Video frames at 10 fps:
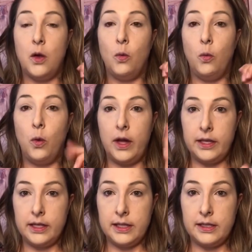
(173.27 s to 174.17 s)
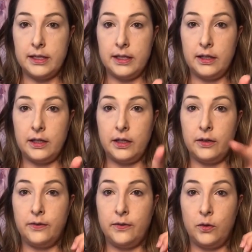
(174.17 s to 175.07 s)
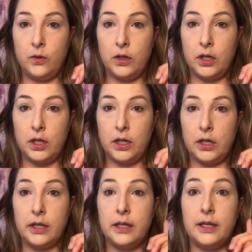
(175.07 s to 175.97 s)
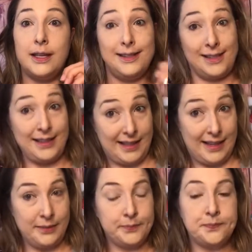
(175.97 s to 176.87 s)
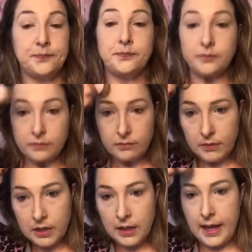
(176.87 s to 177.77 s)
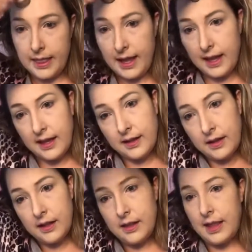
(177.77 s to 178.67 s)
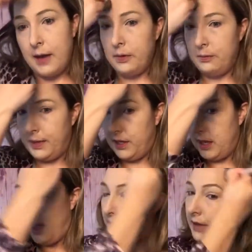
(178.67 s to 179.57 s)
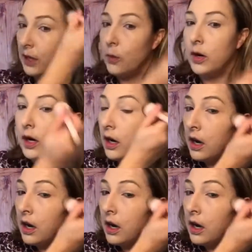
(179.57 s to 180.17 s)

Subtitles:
1 concealer for concealing, and that would be having your